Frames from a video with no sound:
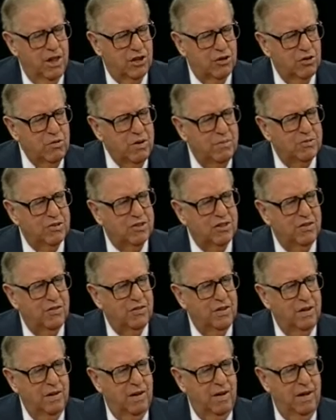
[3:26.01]
threw himself
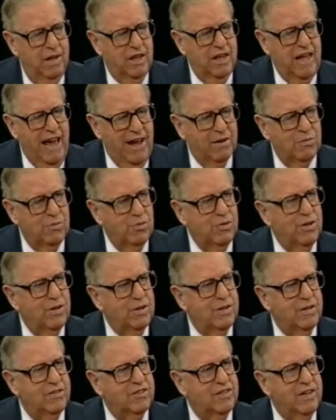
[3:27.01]
at the Arab
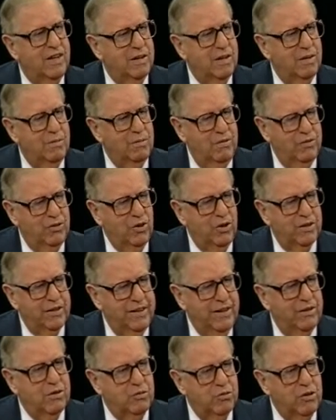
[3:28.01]
world and said, we've got to
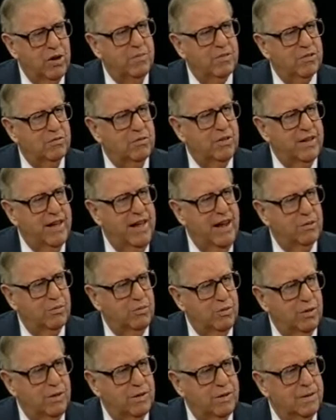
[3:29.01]
get agreements with the
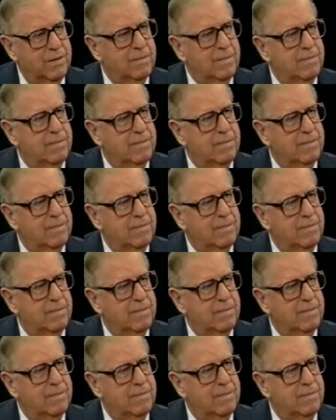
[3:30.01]
Arab world.